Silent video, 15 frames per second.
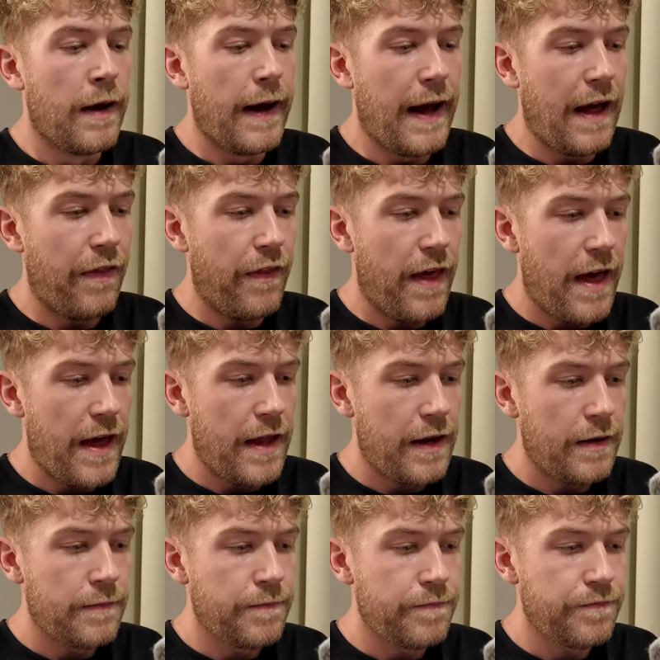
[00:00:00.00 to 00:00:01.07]
And
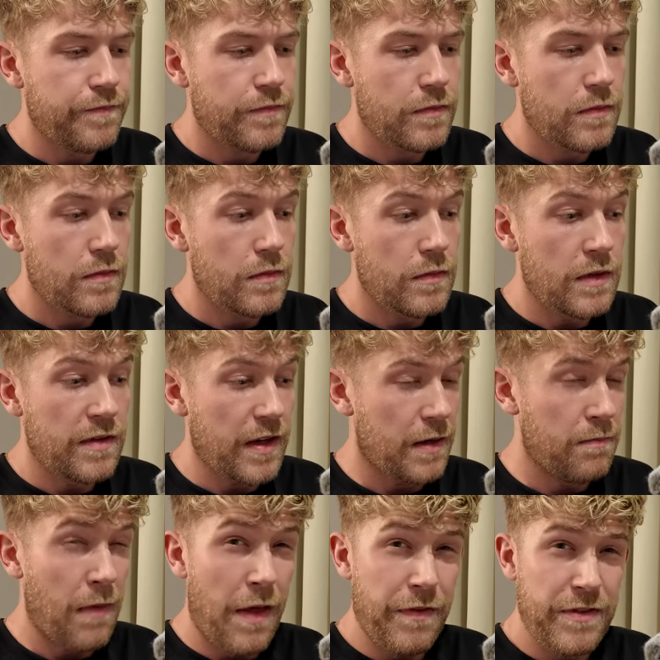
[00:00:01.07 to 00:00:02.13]
then it's like a
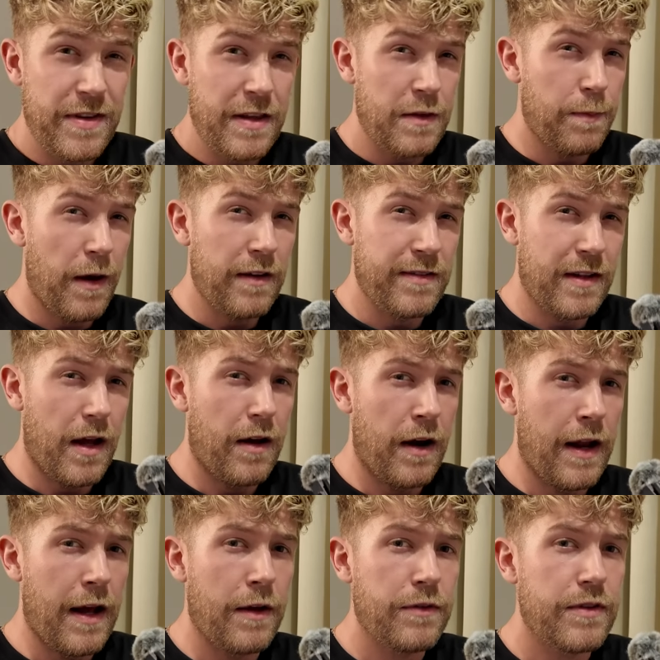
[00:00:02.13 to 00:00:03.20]
month since Barcelona
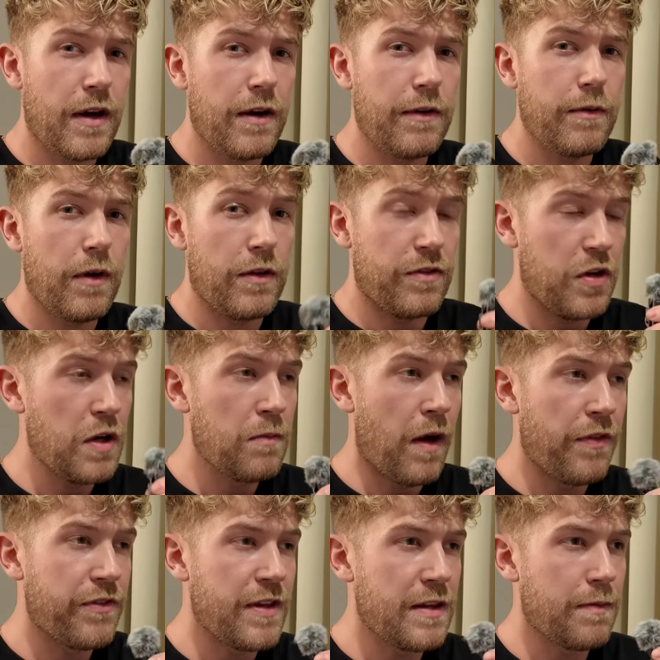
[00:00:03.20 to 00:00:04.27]
now, and 2
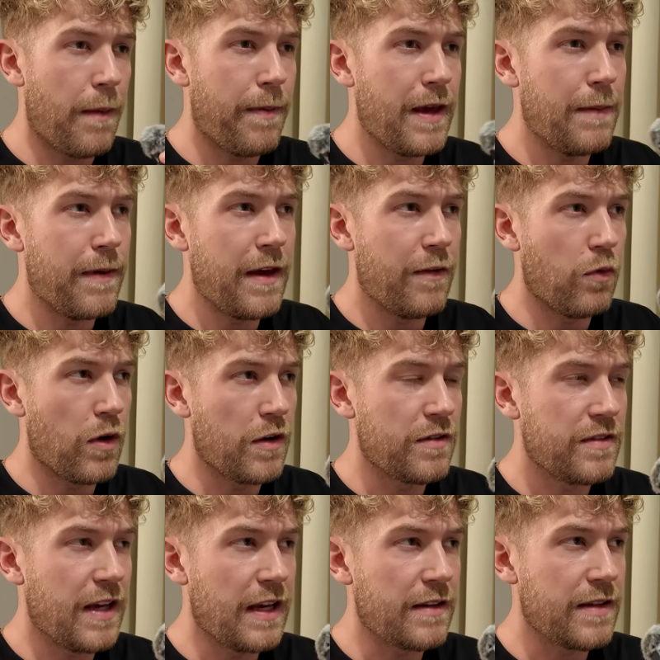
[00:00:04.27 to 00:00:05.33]
months since my PB of
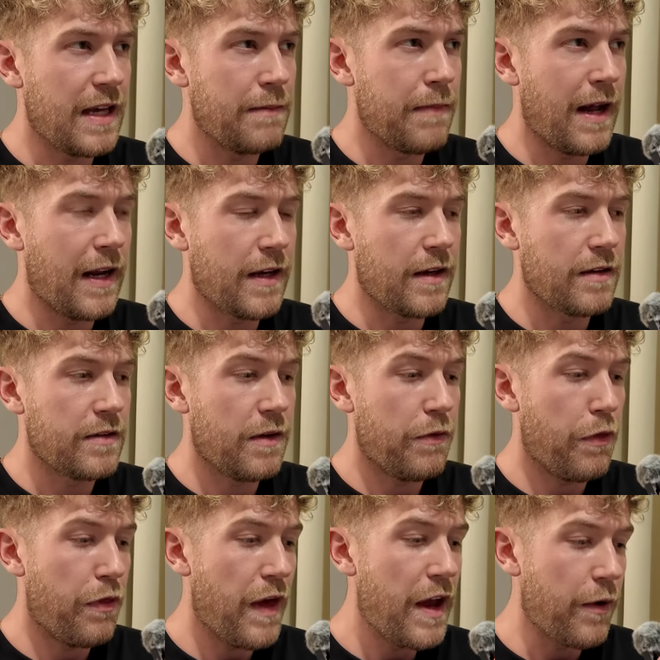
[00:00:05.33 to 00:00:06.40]
106 in Malaga. So in
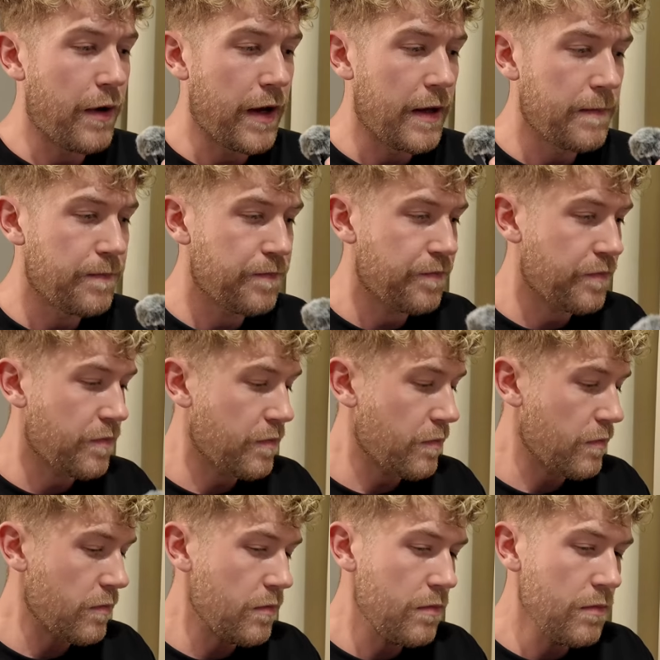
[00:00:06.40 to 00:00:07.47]
theory,
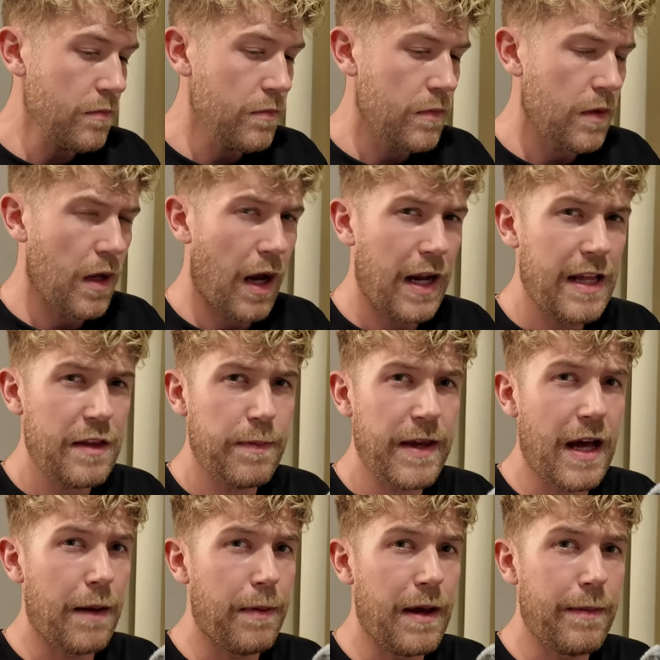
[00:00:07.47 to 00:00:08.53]
I need to be
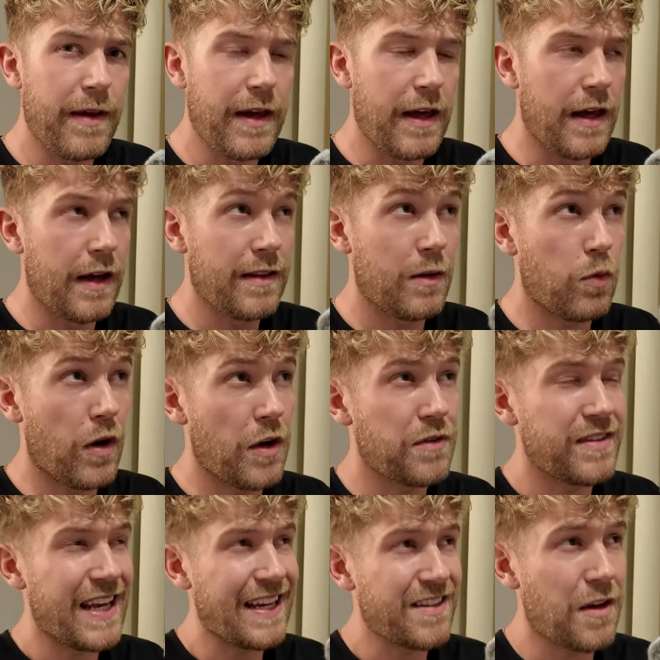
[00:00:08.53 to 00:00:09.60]
getting a PB here. I did
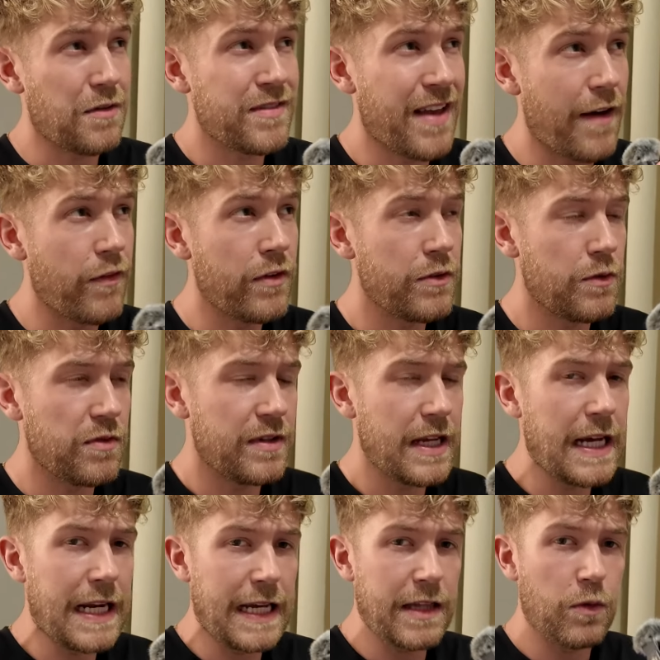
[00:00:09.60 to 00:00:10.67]
106.07, so it was
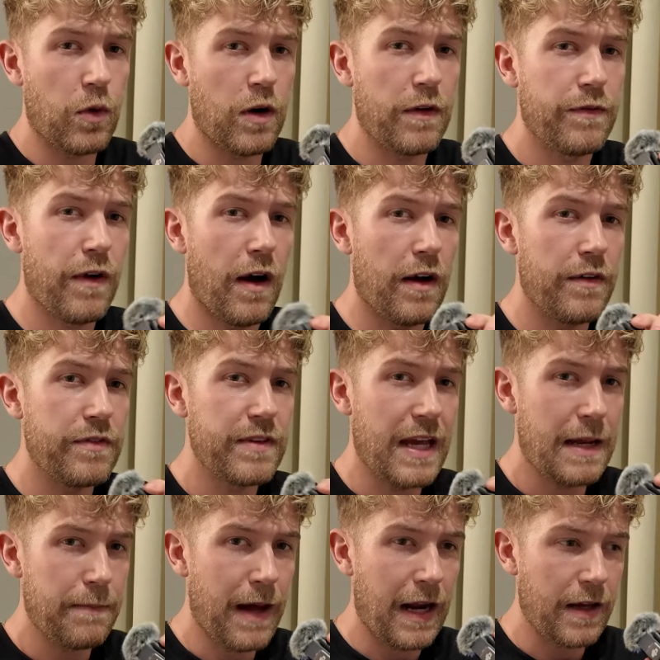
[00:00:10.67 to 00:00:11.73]
nearly in the 105s
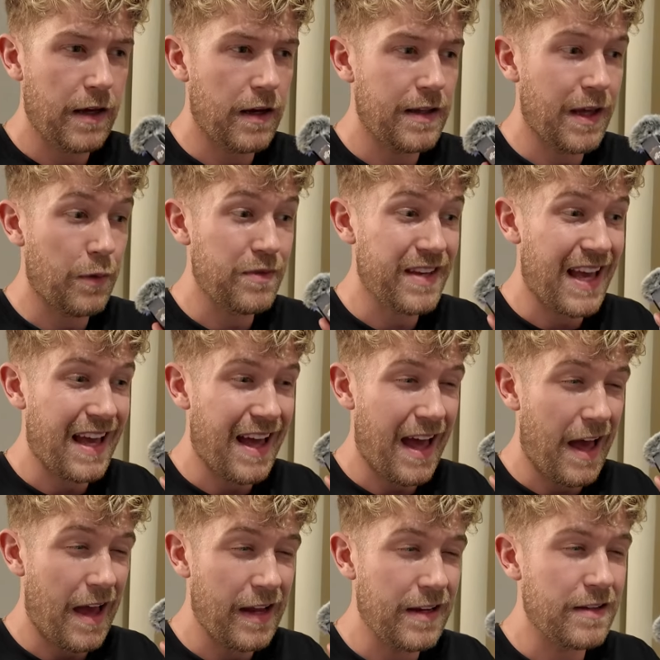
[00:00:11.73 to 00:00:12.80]
in Malaga, and that was
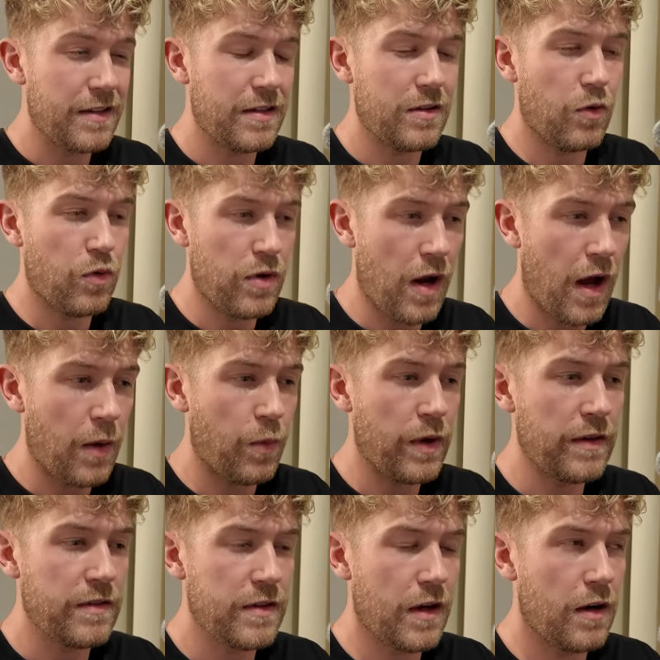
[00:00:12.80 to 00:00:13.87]
8 or 9
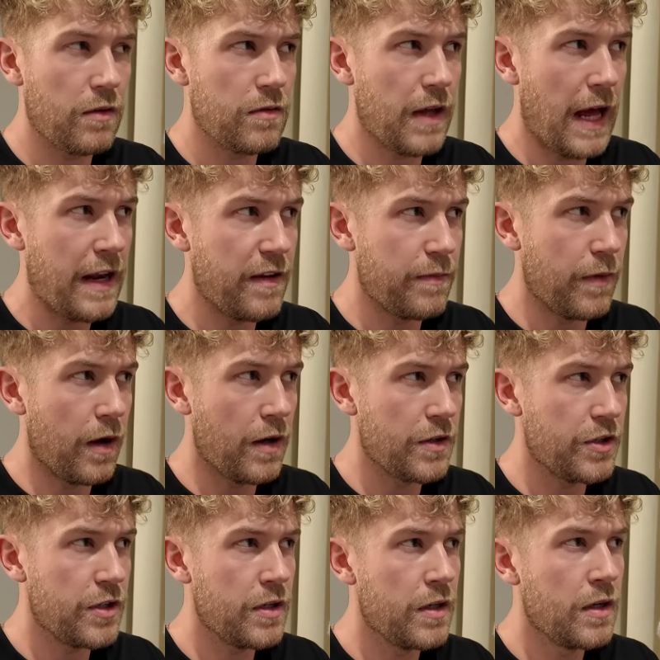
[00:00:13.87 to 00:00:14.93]
weeks ago, end of
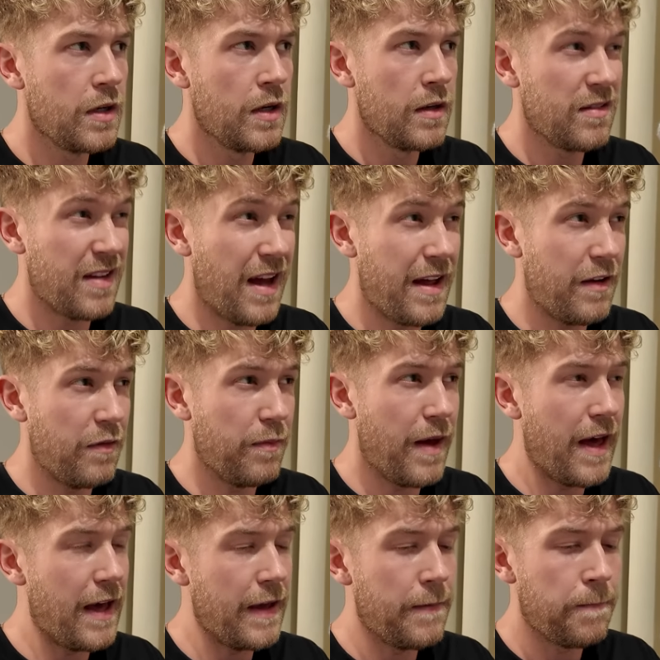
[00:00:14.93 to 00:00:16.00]
March. It's now end of
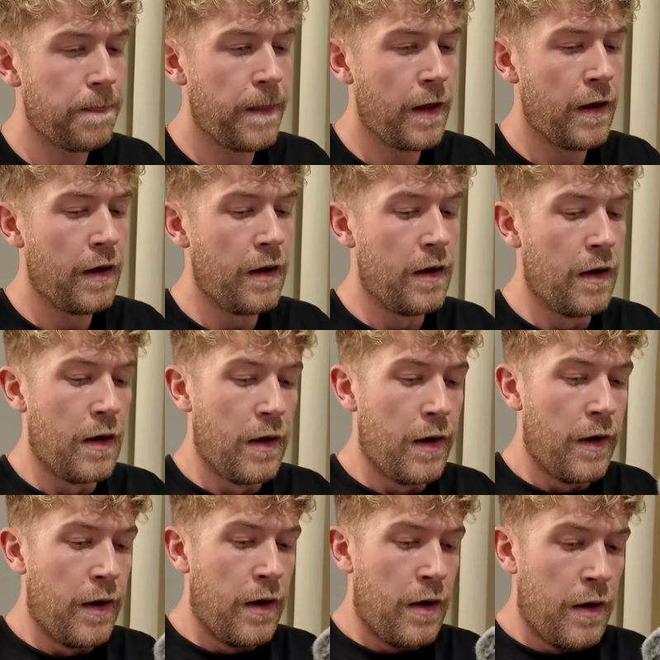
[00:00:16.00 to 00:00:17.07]
May.
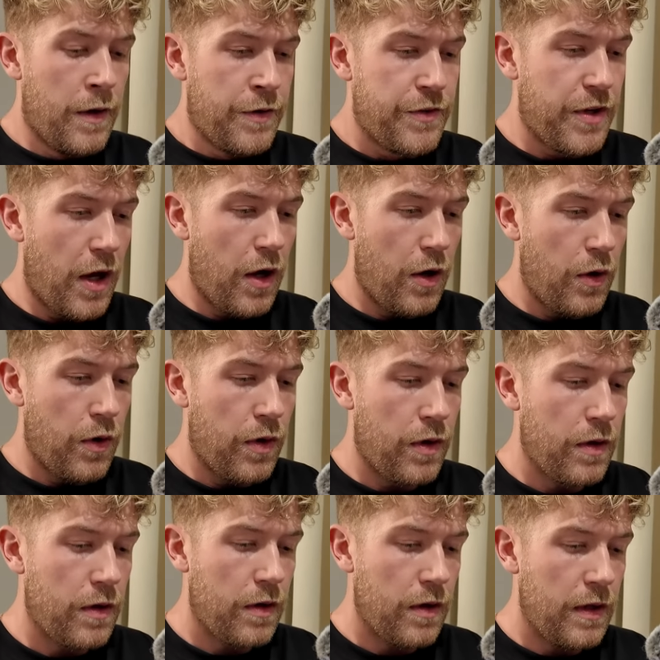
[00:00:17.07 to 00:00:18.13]
So
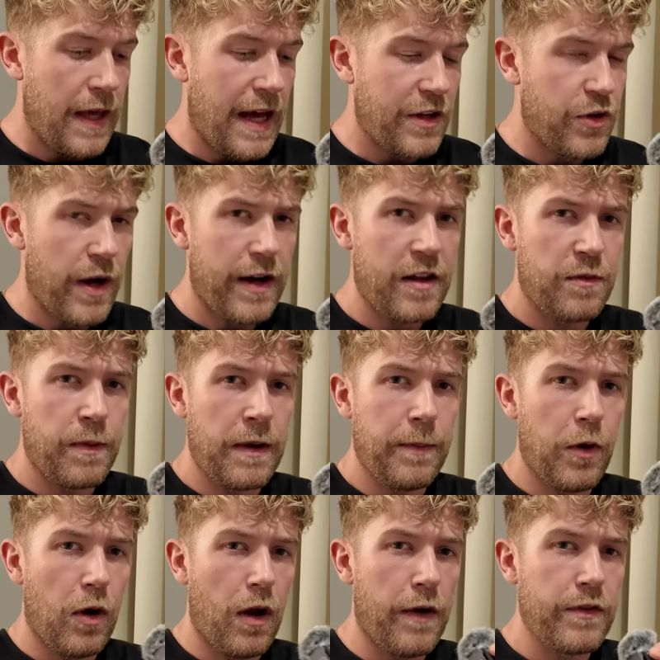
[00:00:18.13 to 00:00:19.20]
yeah, training's been a
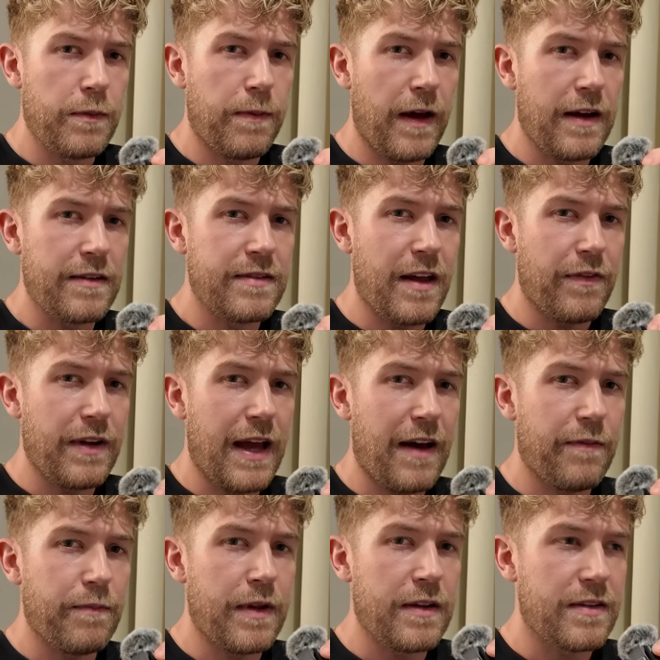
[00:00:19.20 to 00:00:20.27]
bit all over the place. Definitely
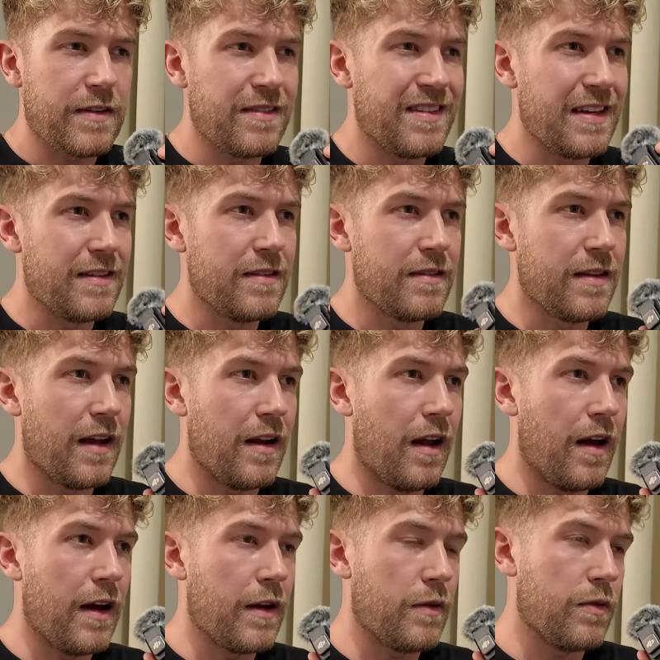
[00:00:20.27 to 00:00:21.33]
haven't been as consistent as I'd
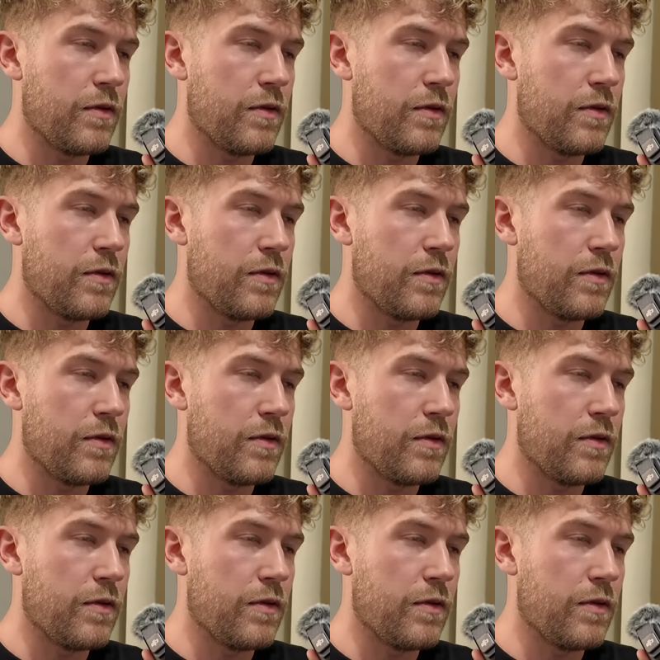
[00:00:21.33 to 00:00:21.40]
like.